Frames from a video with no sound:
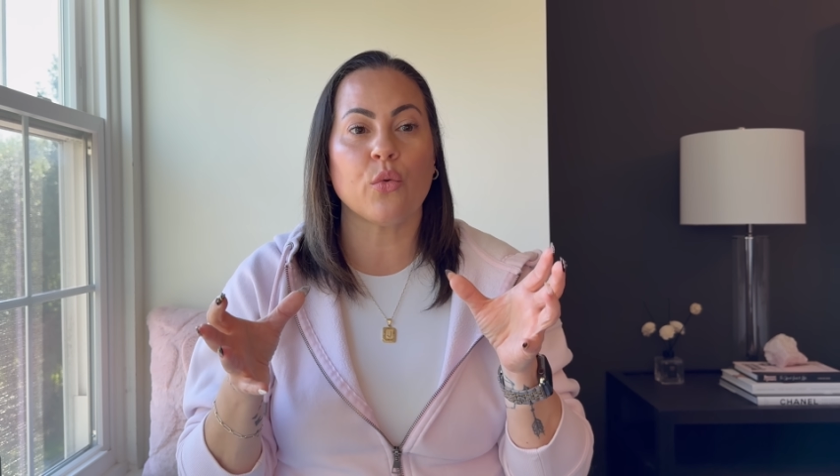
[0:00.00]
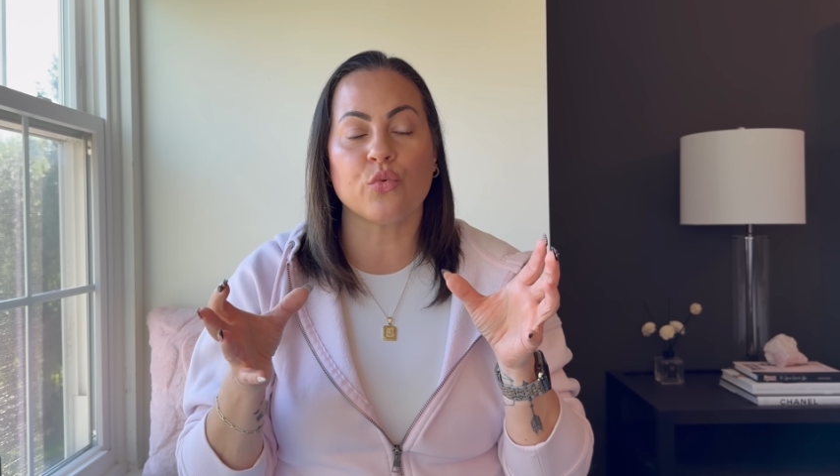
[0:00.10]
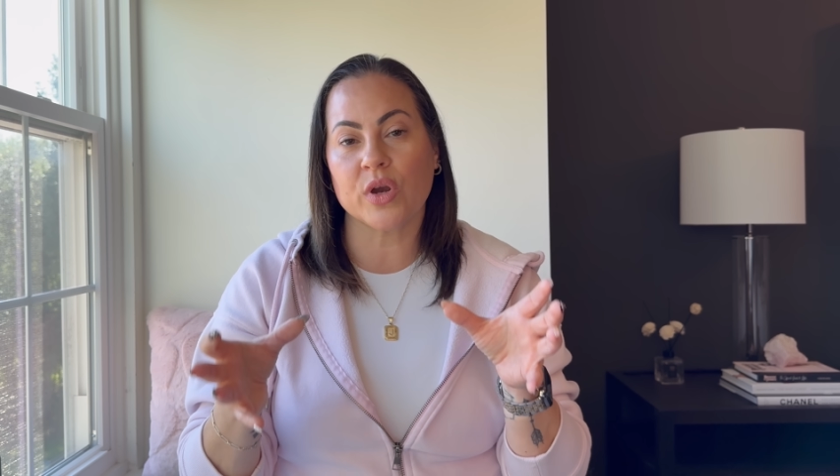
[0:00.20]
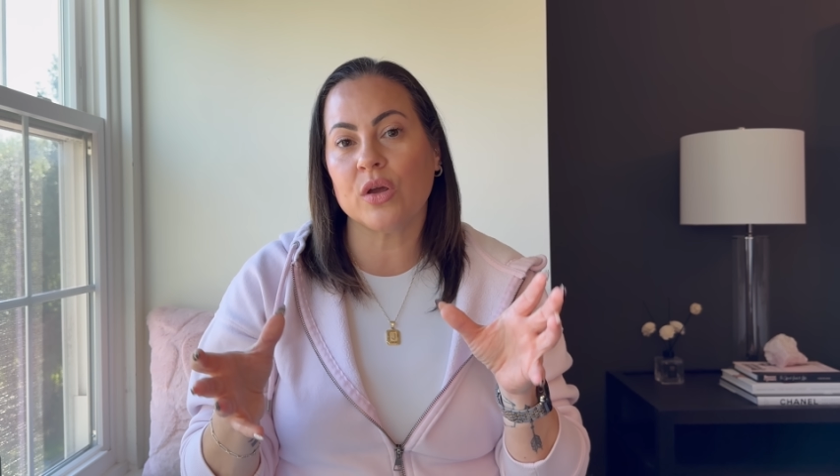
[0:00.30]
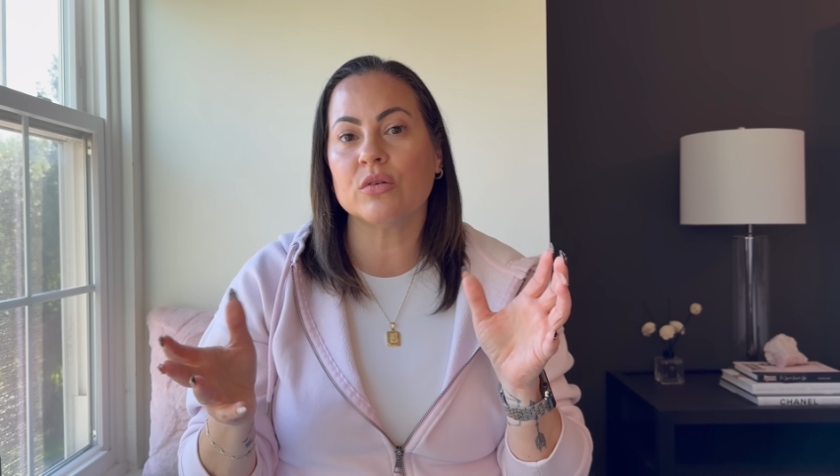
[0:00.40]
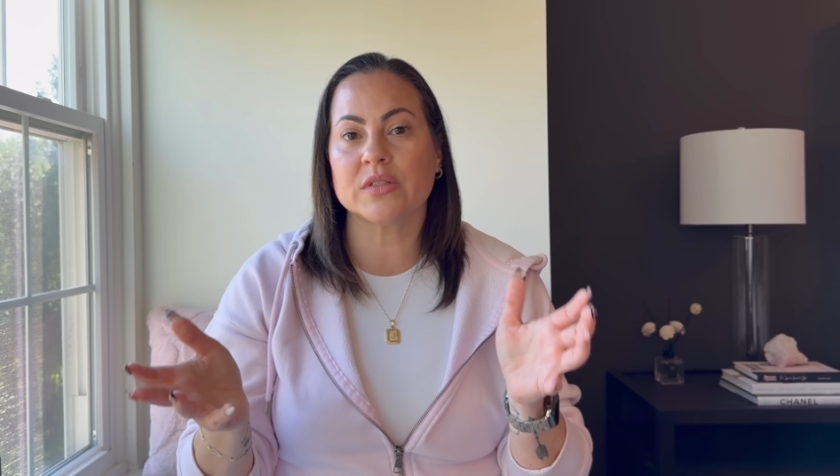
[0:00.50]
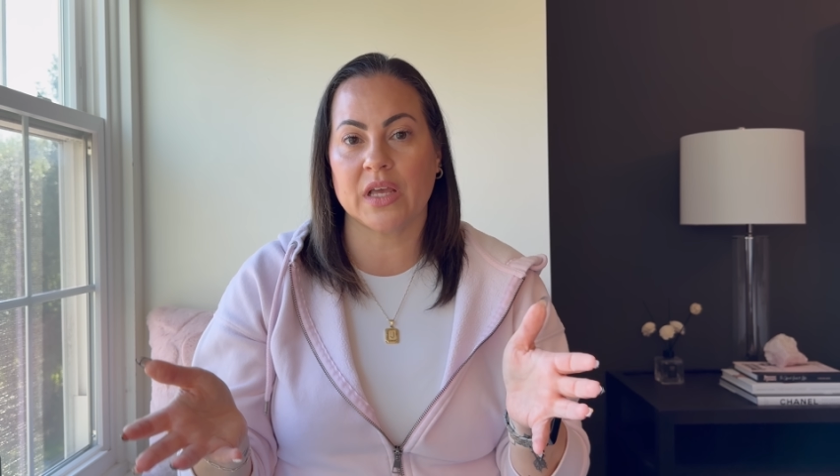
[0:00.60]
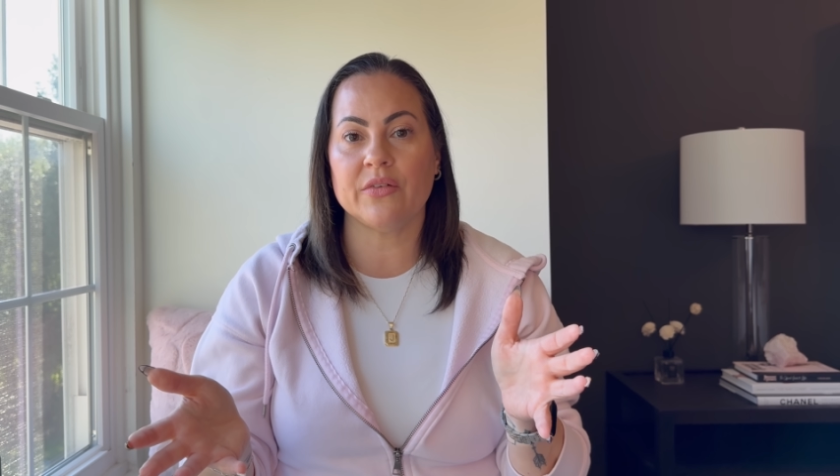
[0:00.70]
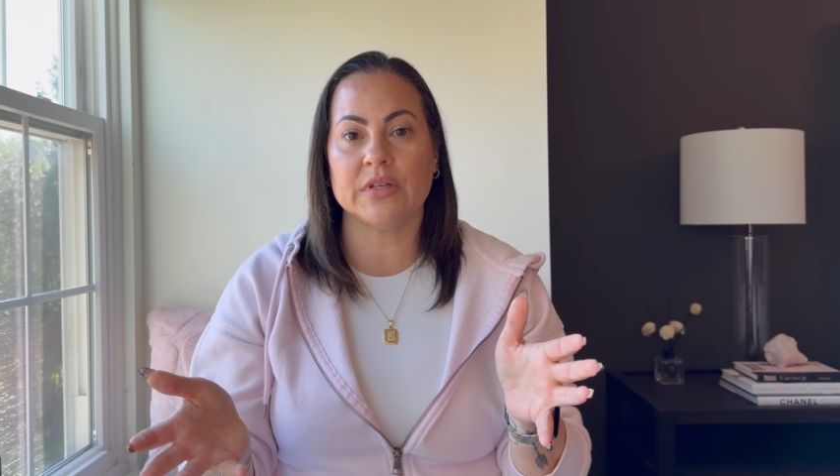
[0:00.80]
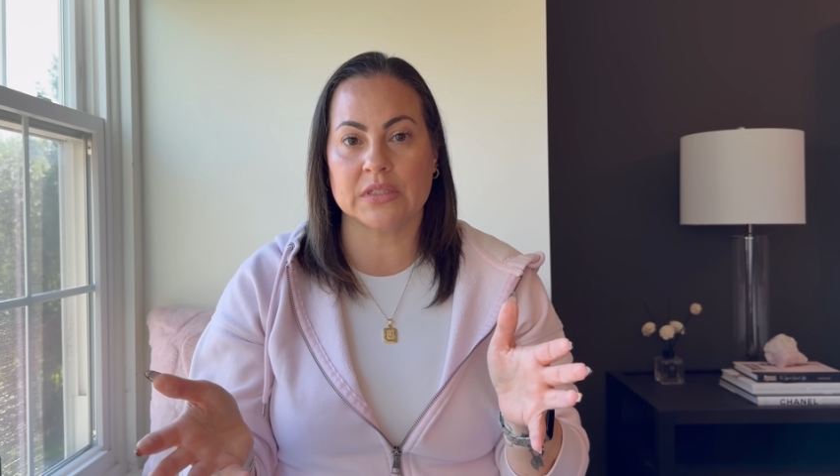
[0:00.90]
real
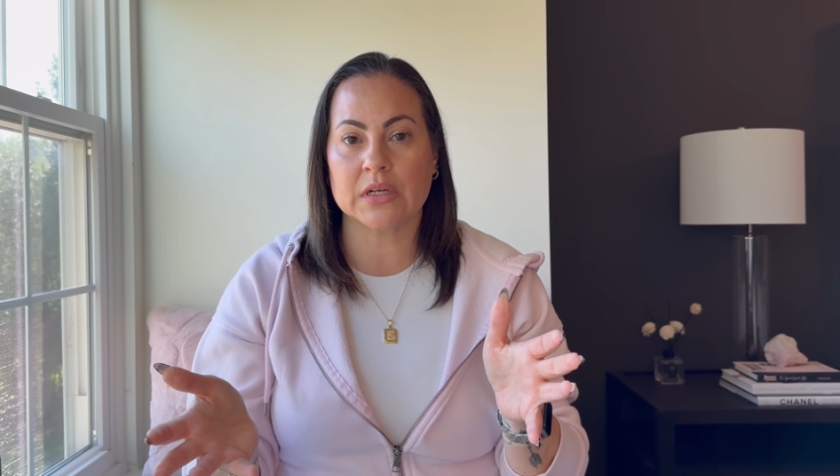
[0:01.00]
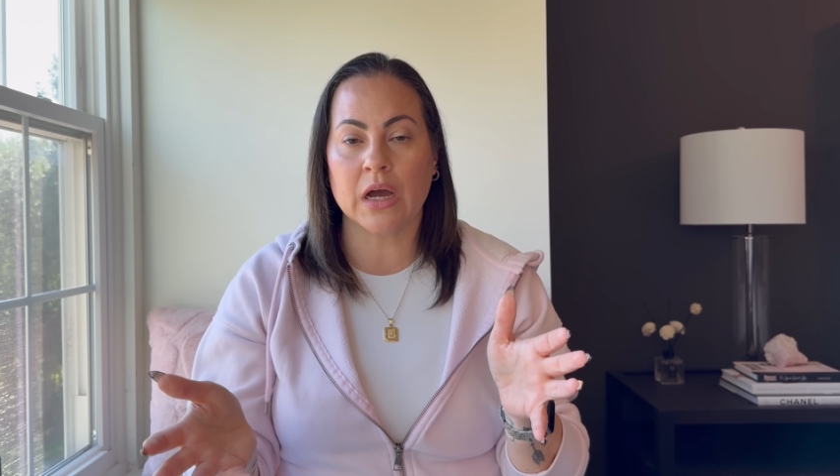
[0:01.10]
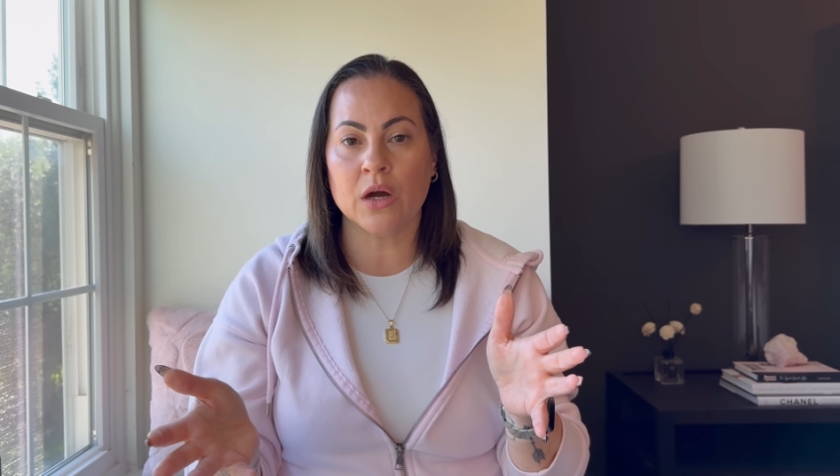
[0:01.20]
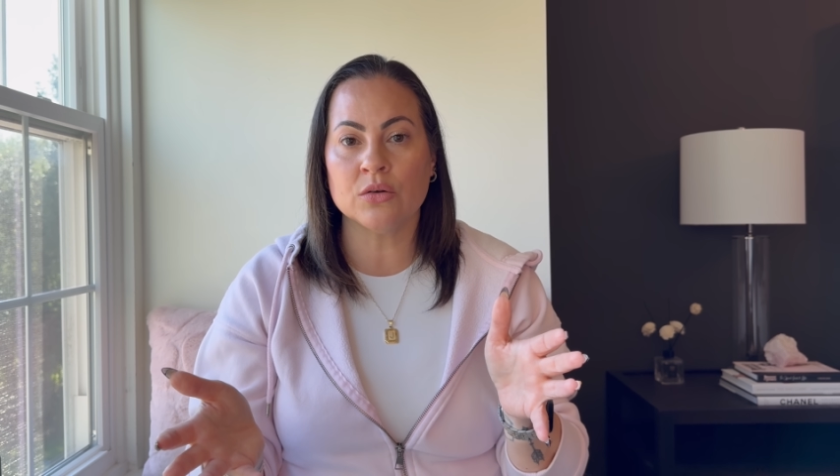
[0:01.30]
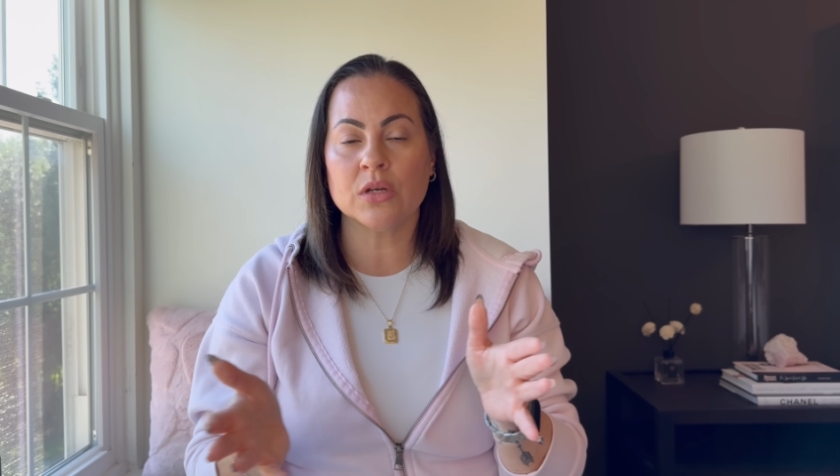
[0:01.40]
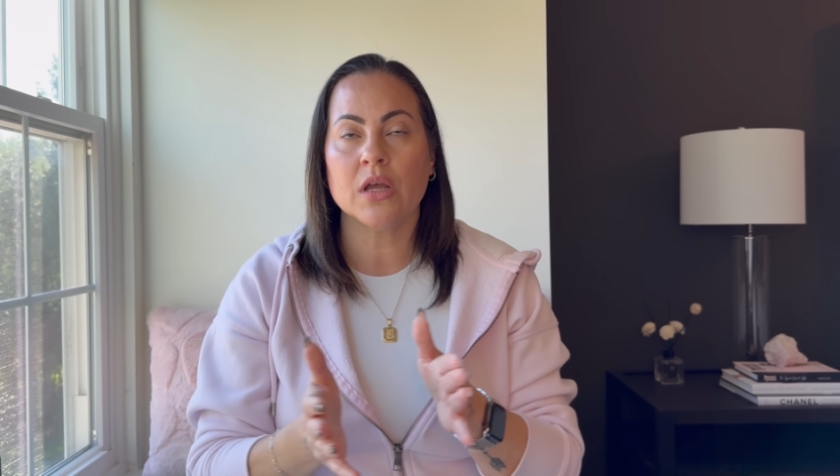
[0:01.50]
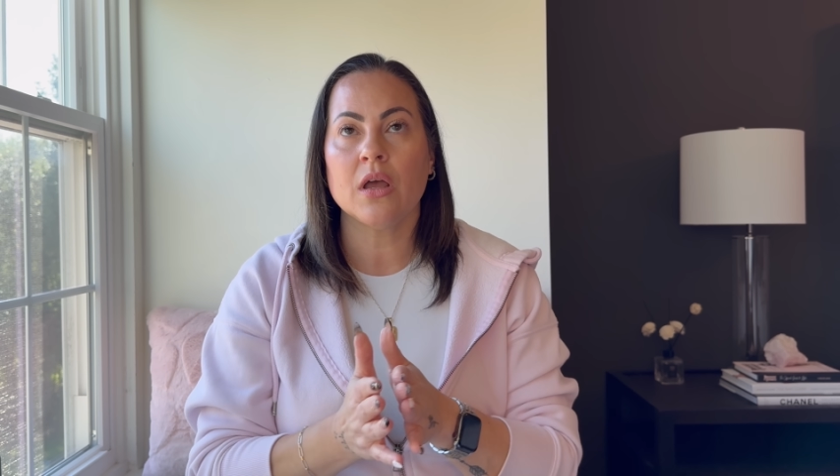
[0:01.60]
savings account.